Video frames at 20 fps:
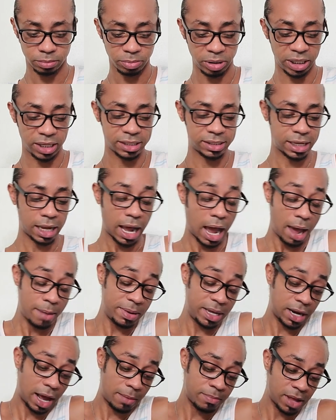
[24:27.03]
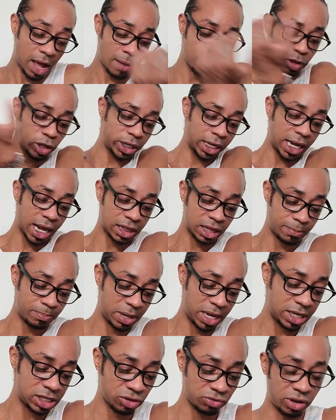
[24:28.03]
Because I mean, I'm, I'm looking at the
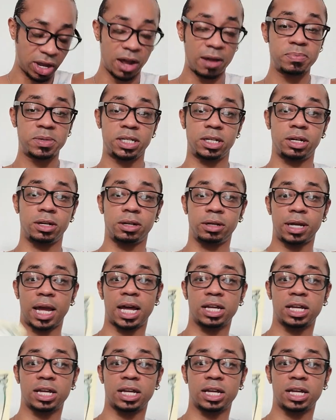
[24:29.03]
Page of Cups here